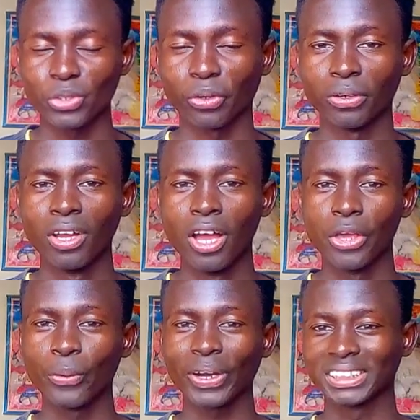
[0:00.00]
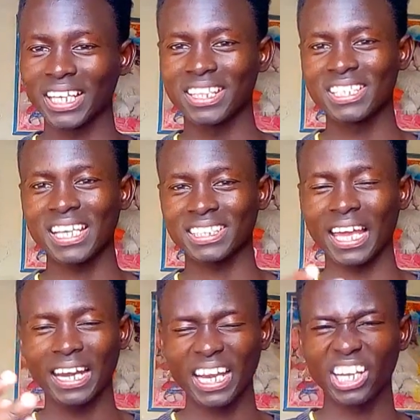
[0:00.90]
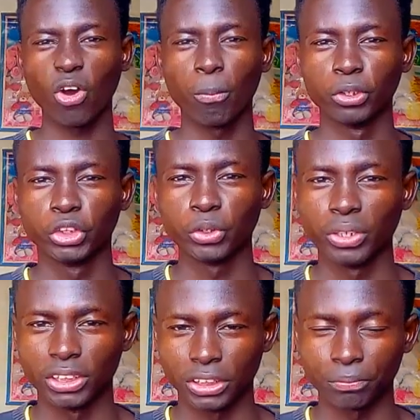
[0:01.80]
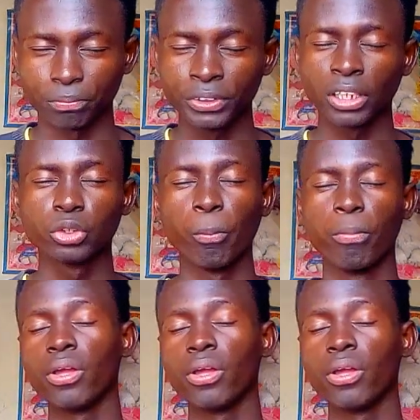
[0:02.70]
So you can take this as a learning opportunity to